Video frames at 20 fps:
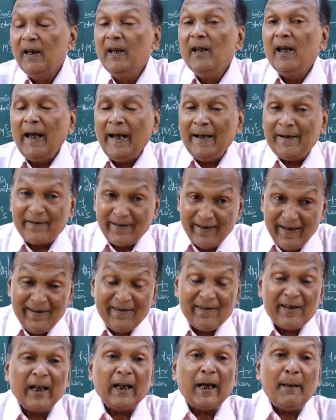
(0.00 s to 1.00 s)
And since
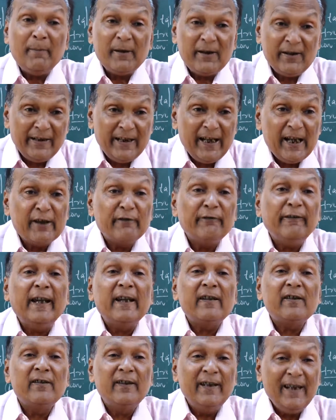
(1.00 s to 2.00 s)
the capacity is
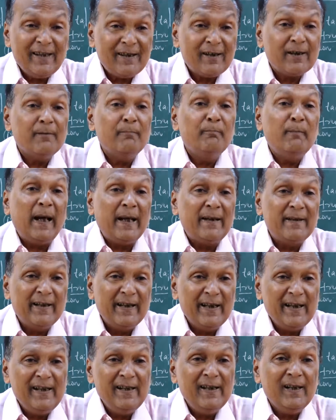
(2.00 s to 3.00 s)
fixed, this
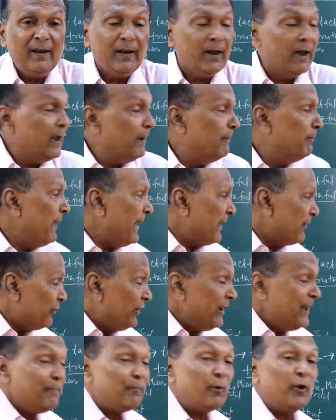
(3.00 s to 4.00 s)

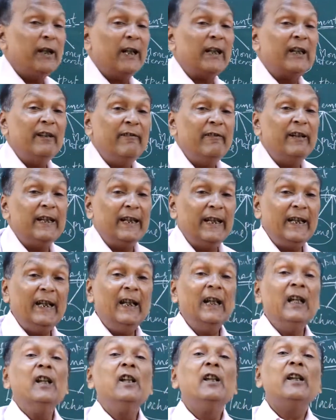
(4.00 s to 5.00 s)
machine productivity
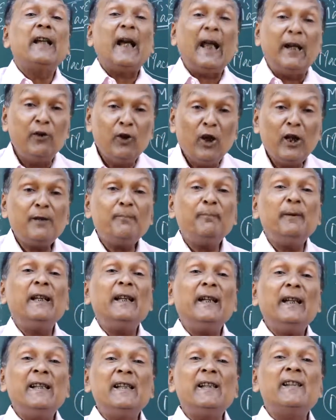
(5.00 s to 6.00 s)
cannot be
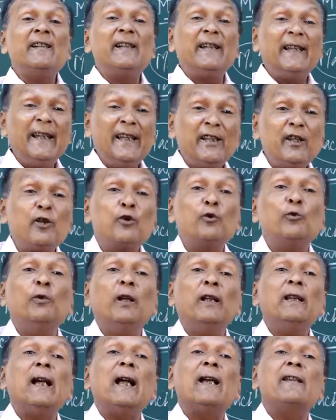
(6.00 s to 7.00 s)
increased to a
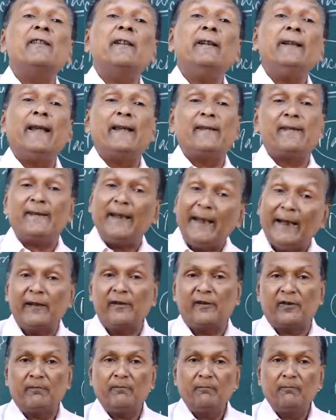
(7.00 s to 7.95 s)
larger extent.